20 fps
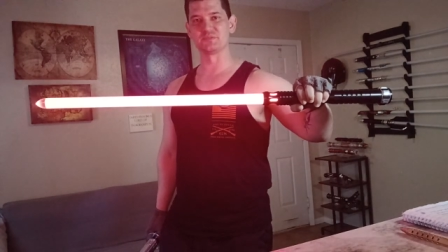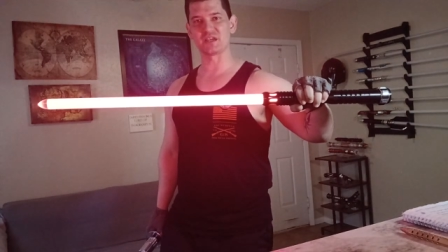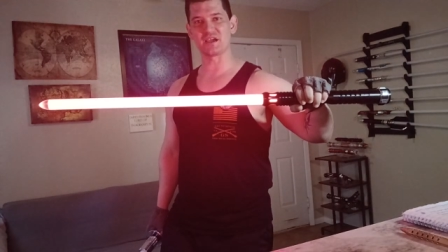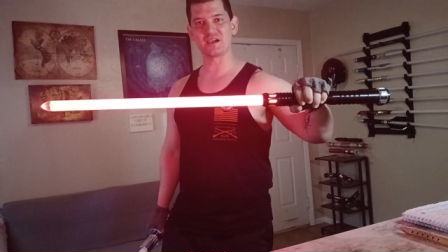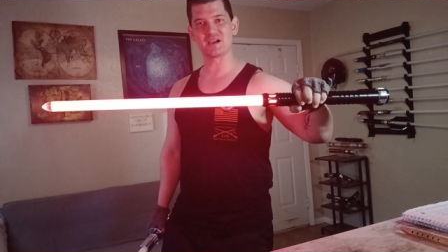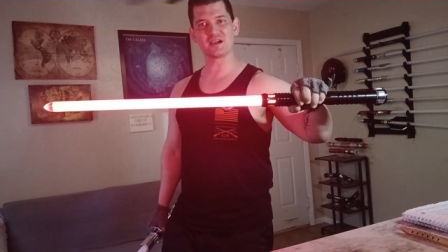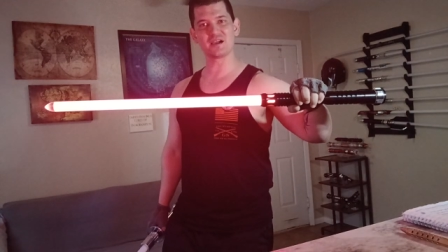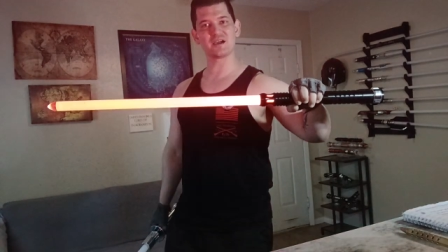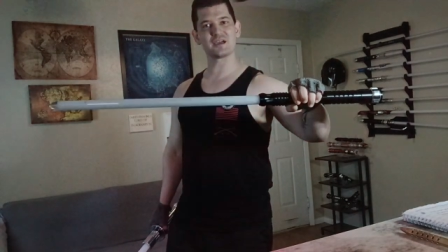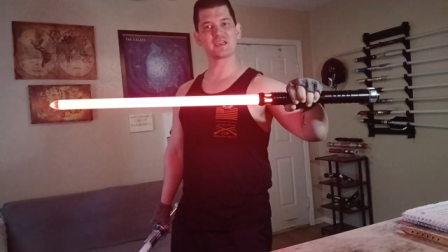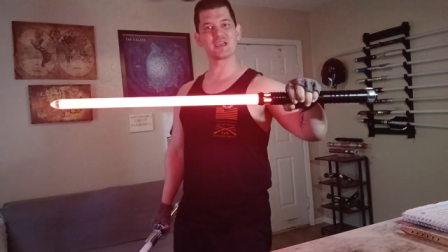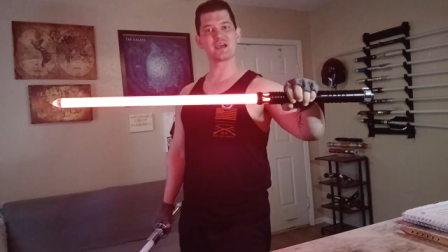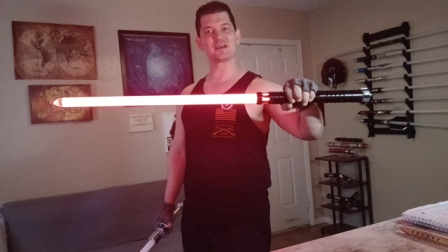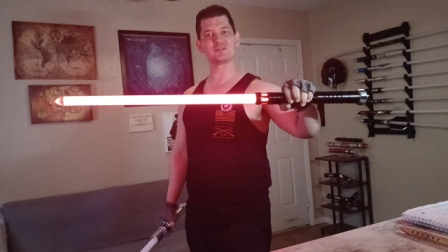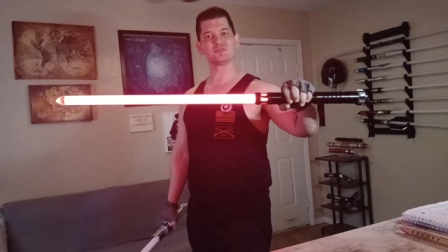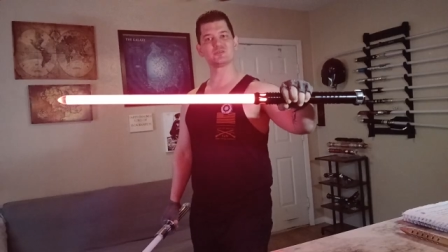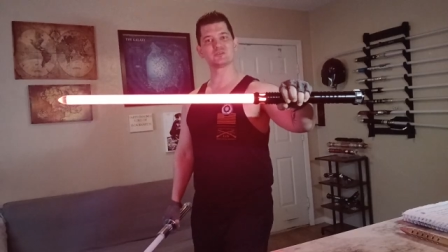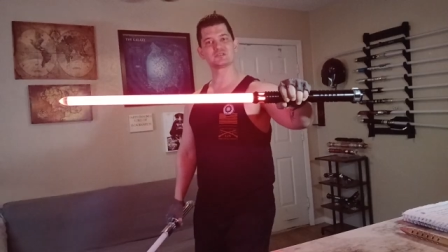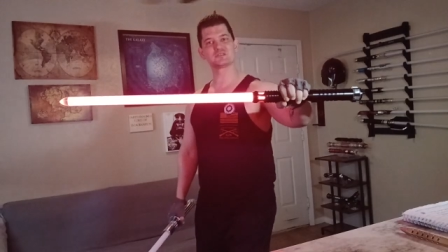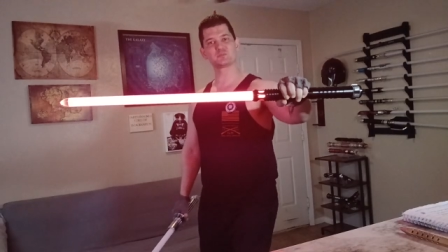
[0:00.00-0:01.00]
It kind
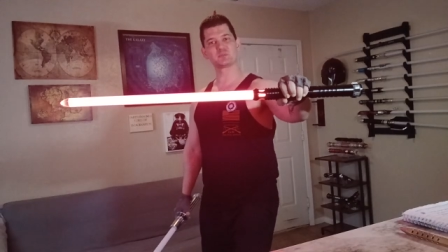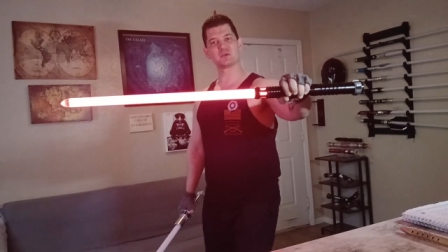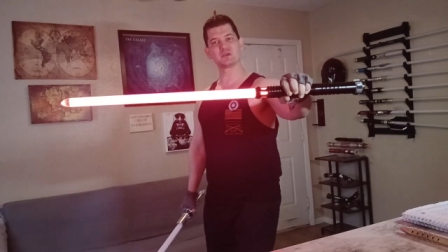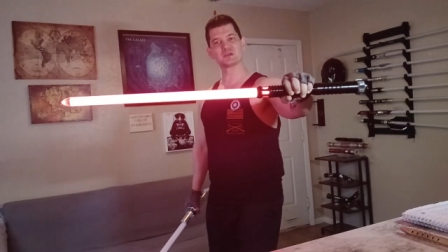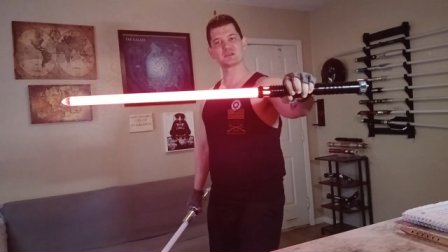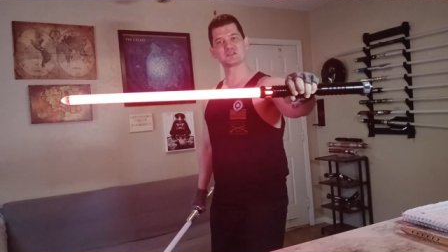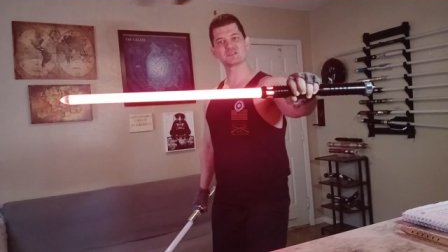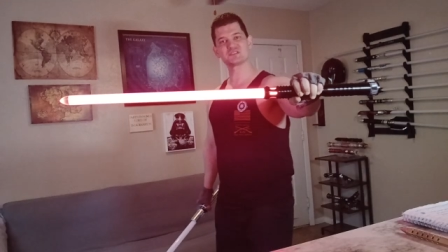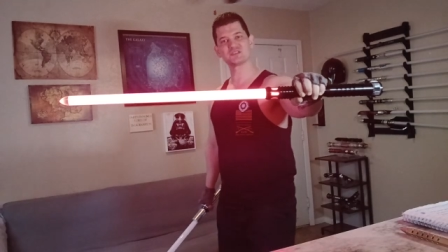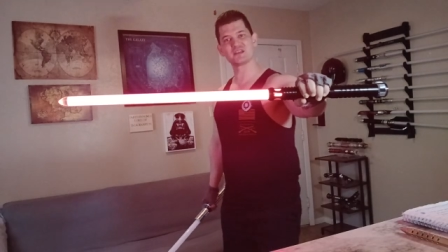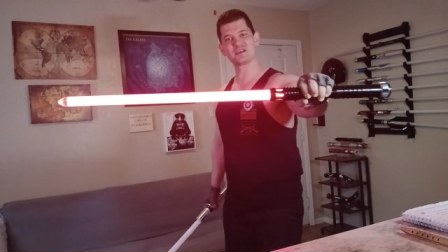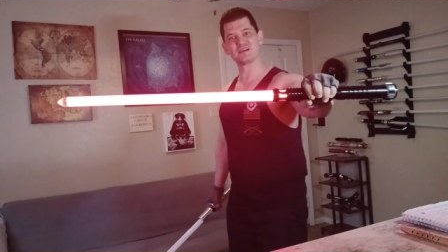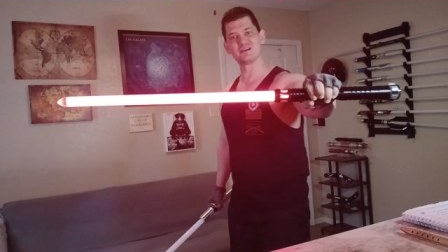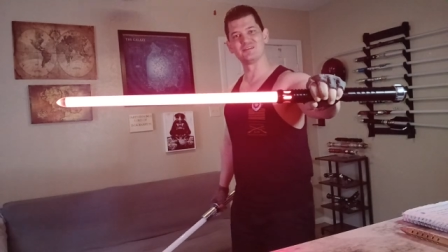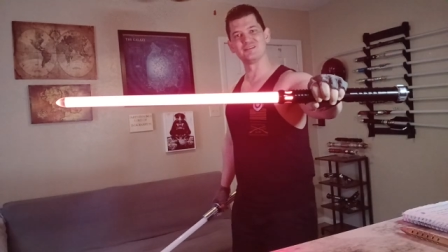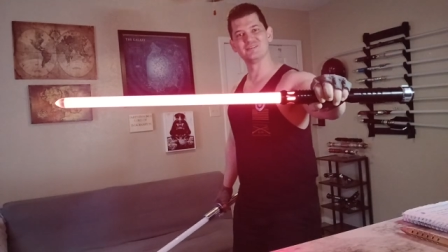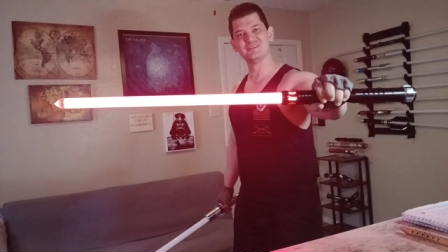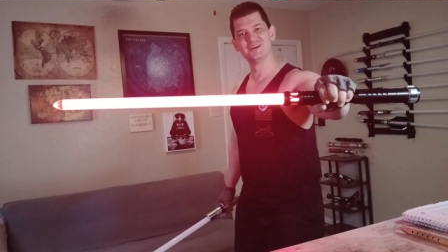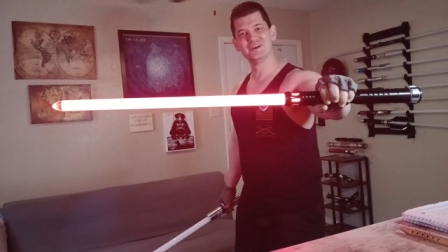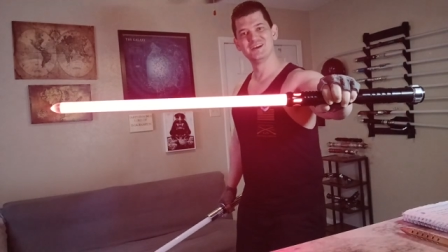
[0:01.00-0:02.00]
of looks pinkish
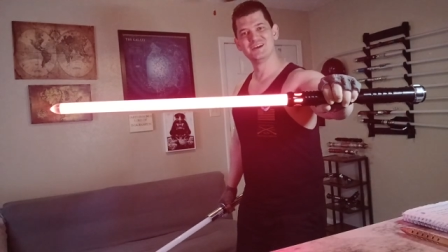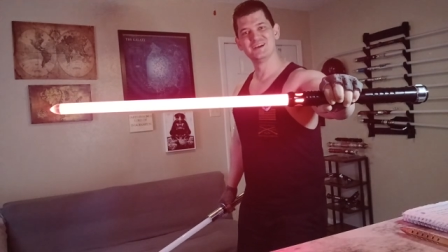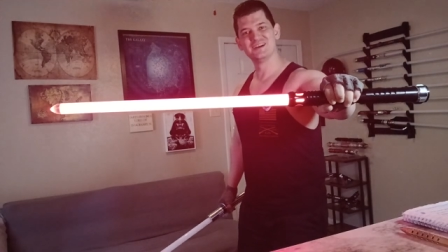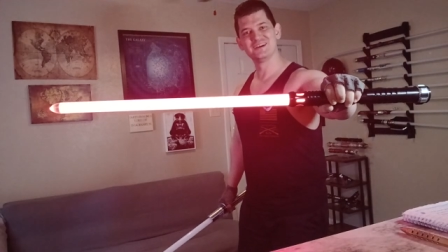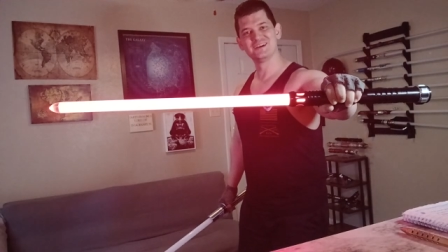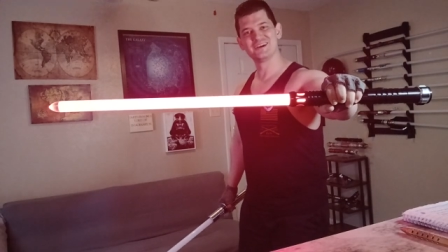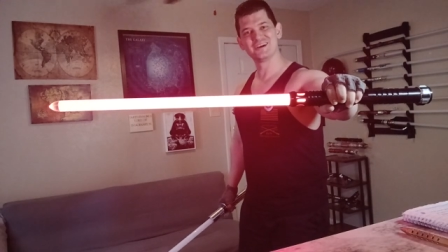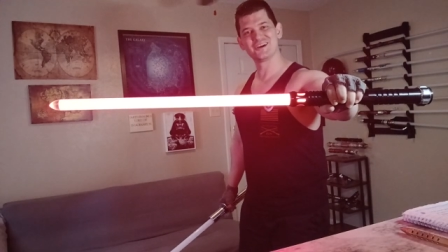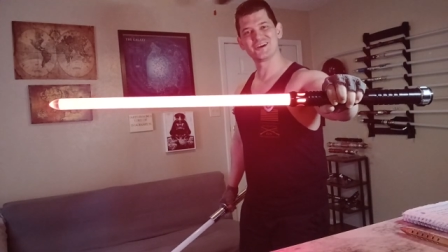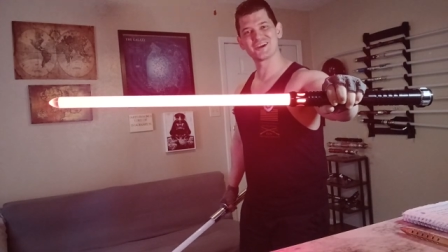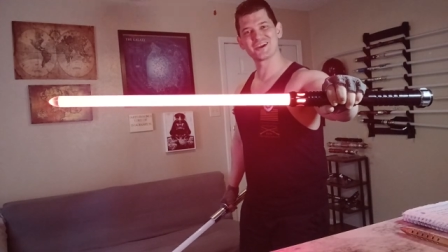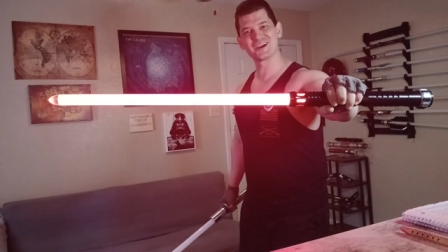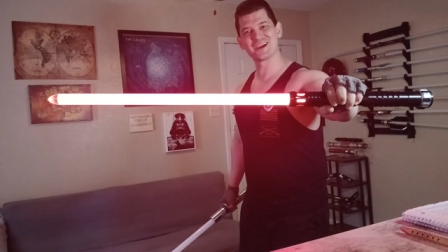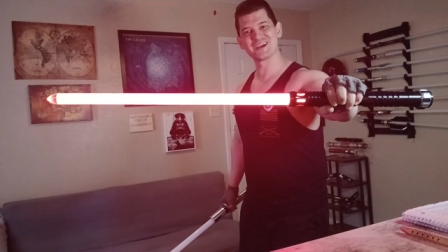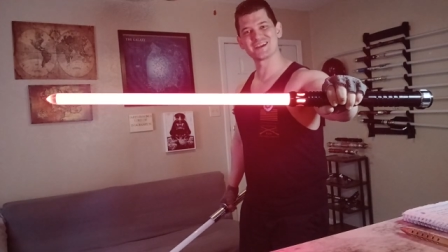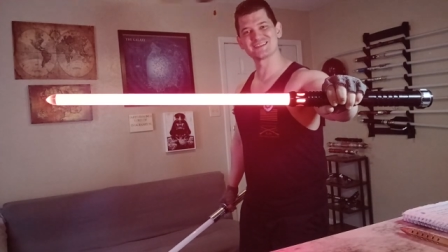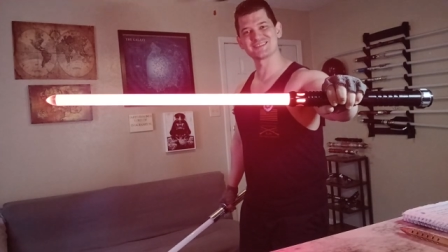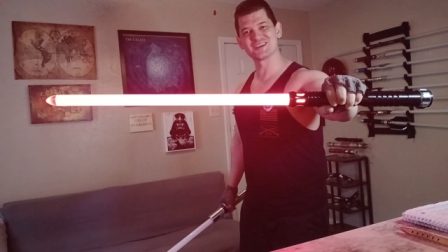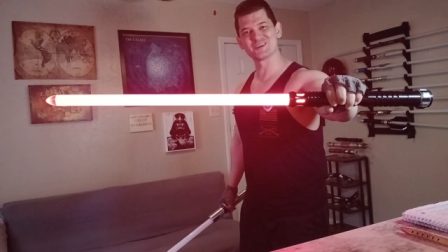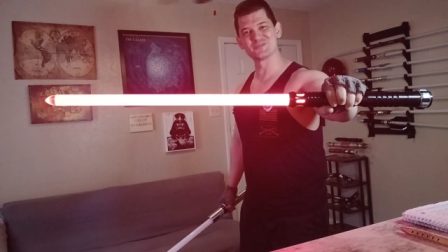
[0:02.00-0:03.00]
now.
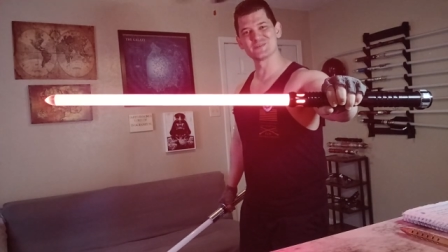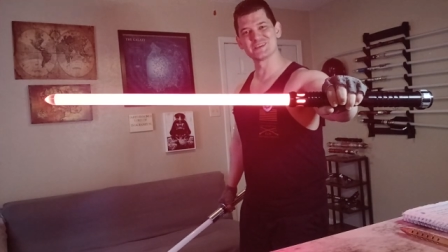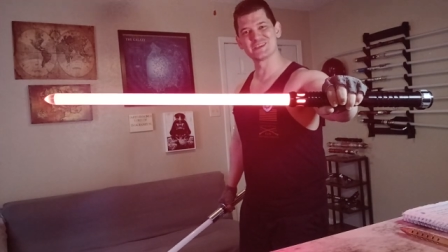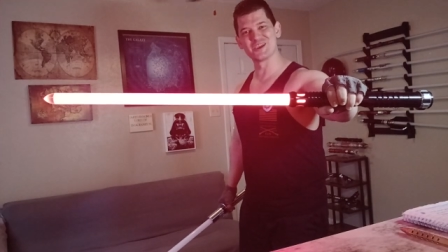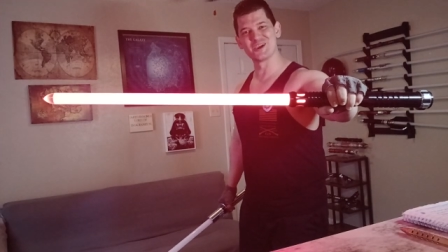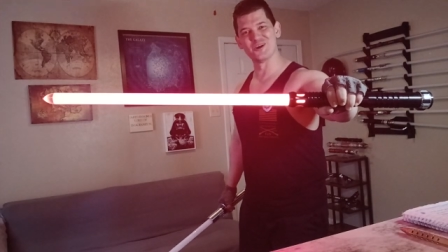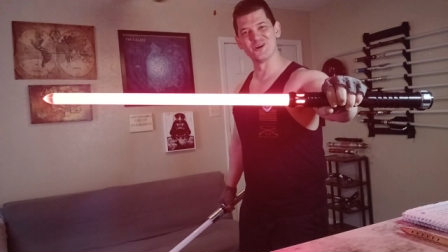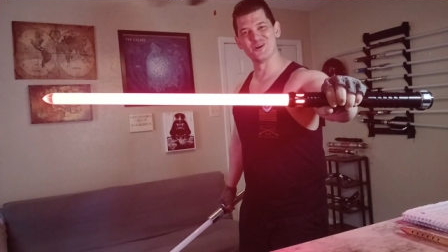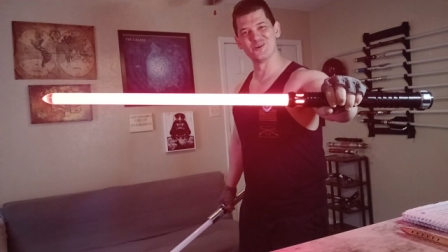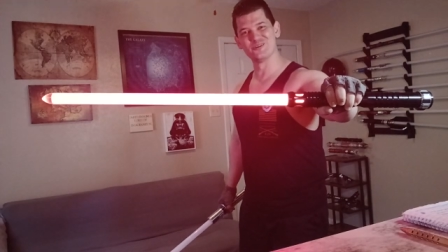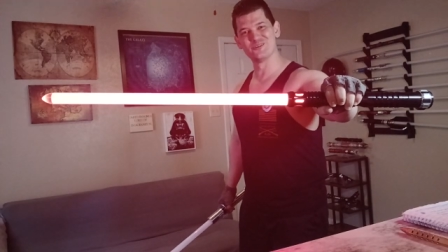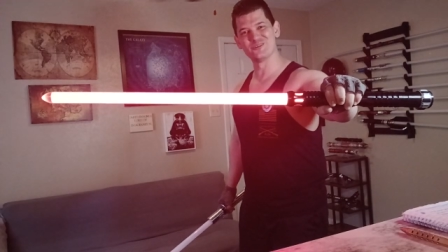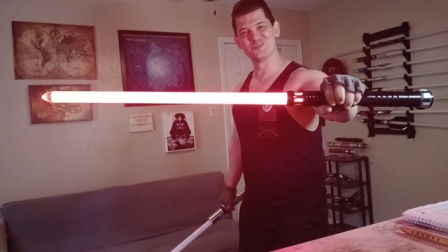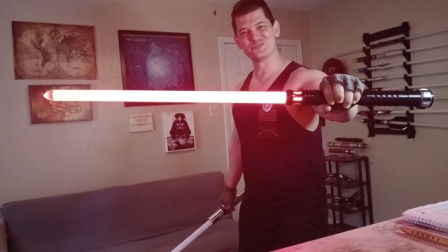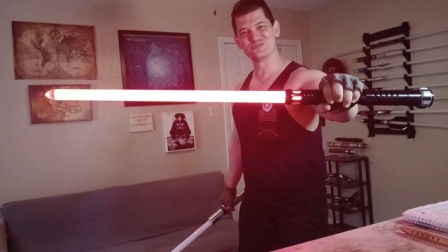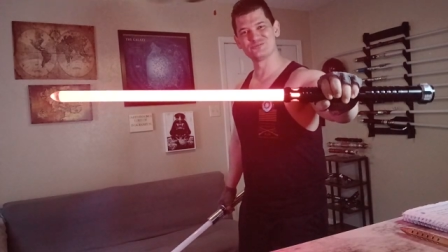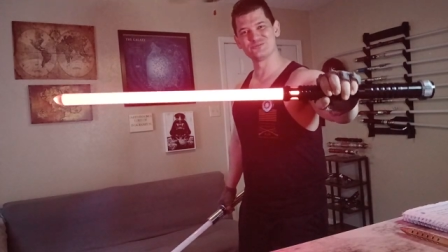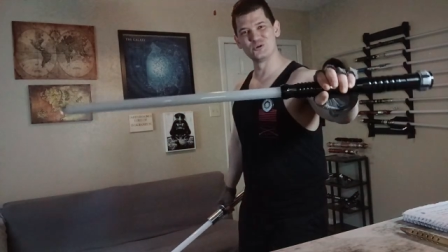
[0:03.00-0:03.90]
Alright, there we go.